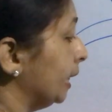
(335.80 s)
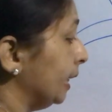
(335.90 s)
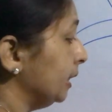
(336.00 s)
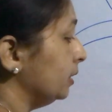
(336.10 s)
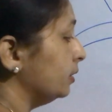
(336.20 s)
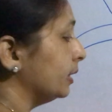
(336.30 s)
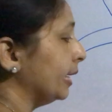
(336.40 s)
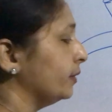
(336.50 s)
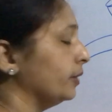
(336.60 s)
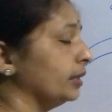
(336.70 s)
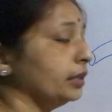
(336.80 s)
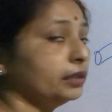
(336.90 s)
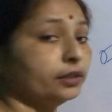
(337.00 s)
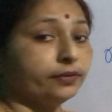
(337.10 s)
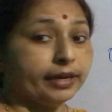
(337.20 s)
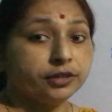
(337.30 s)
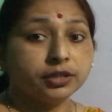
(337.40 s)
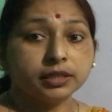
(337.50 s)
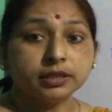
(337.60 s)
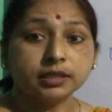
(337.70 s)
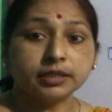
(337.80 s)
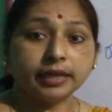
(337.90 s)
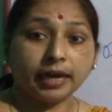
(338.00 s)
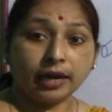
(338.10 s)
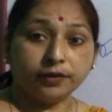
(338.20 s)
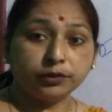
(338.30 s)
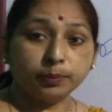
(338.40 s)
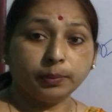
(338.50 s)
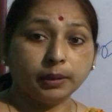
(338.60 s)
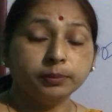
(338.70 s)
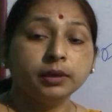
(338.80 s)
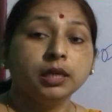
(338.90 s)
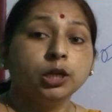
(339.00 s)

in the ventricles, they have to pump